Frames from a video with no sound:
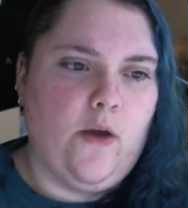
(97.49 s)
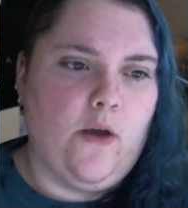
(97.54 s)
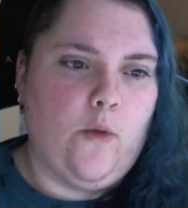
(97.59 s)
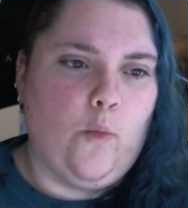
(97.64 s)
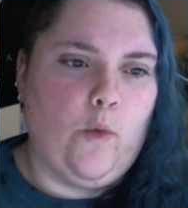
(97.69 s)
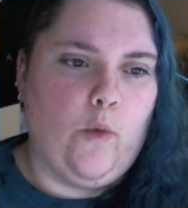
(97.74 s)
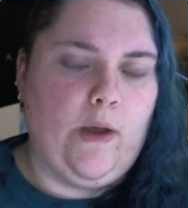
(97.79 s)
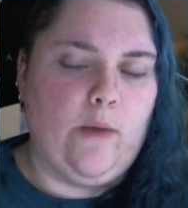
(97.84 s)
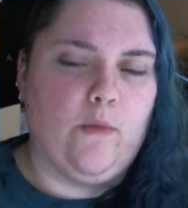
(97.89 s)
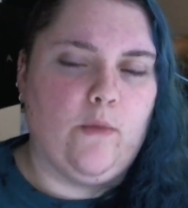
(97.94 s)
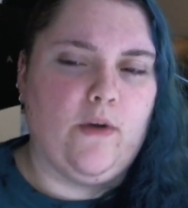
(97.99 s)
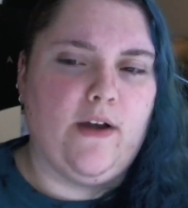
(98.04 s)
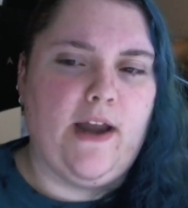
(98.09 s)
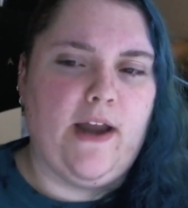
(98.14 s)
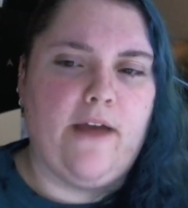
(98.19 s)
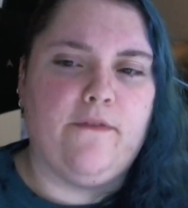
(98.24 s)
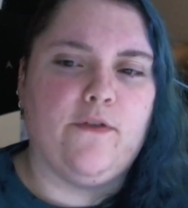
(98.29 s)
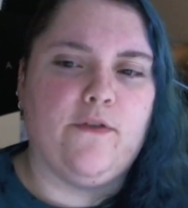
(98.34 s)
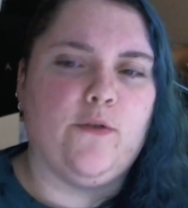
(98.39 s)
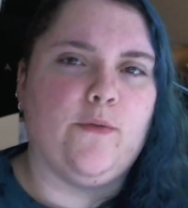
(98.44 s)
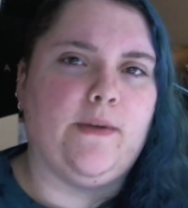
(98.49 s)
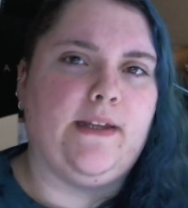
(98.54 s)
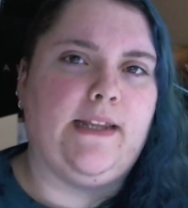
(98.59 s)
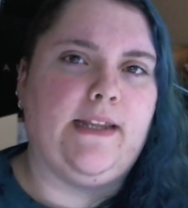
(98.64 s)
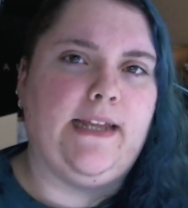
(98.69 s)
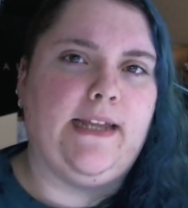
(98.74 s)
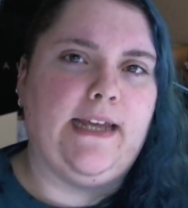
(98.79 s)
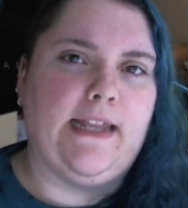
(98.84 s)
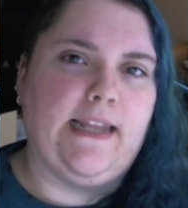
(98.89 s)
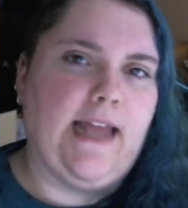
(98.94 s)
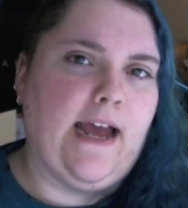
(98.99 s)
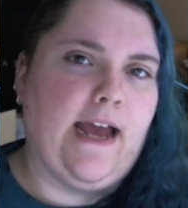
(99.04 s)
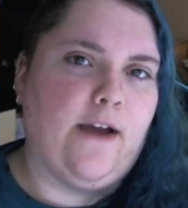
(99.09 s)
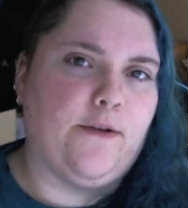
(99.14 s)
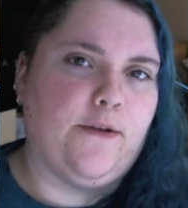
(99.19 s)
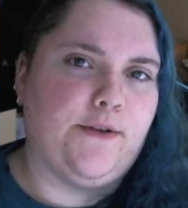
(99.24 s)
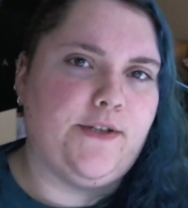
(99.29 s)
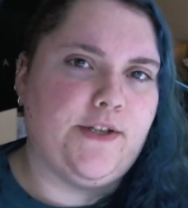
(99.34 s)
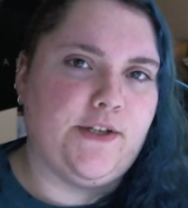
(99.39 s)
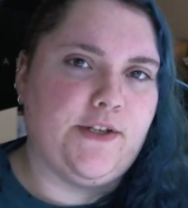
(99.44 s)
We were never really
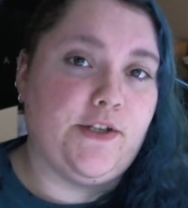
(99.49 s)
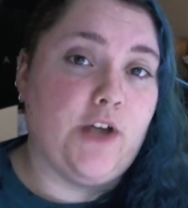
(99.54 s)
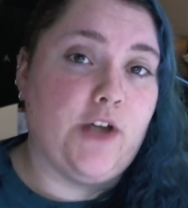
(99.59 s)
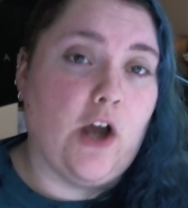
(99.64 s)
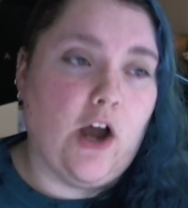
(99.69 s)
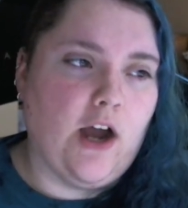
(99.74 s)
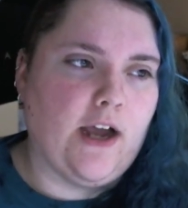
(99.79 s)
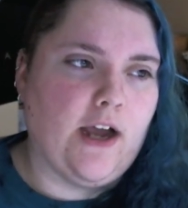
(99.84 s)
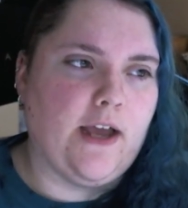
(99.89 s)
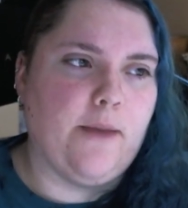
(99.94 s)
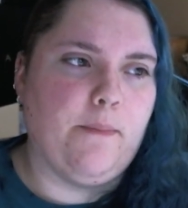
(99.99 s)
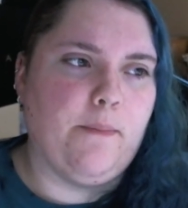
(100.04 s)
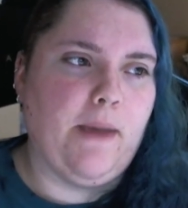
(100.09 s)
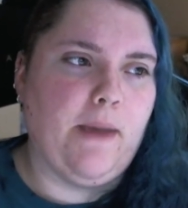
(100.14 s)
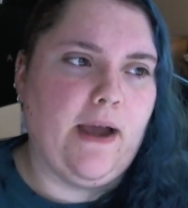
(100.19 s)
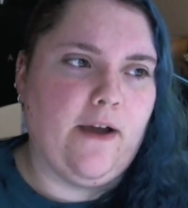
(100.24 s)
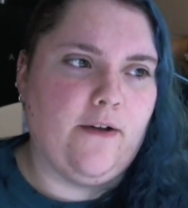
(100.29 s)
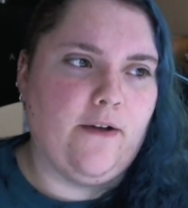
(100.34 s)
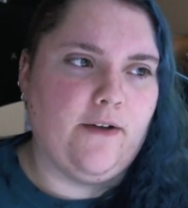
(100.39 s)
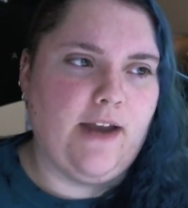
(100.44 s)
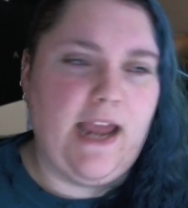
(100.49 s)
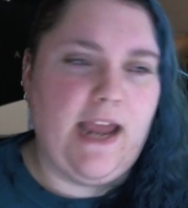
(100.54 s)
allowed to talk about